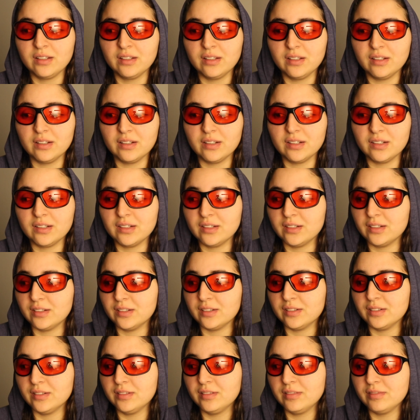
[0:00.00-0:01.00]

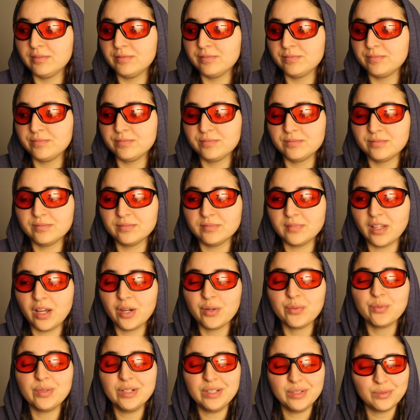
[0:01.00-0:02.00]
uh, I
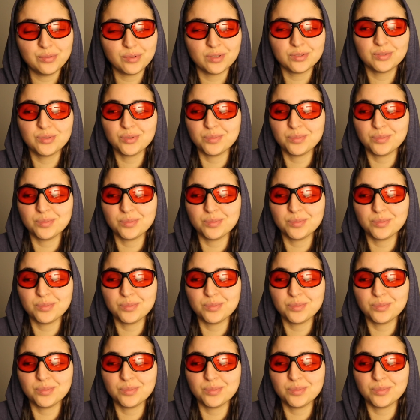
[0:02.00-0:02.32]
really want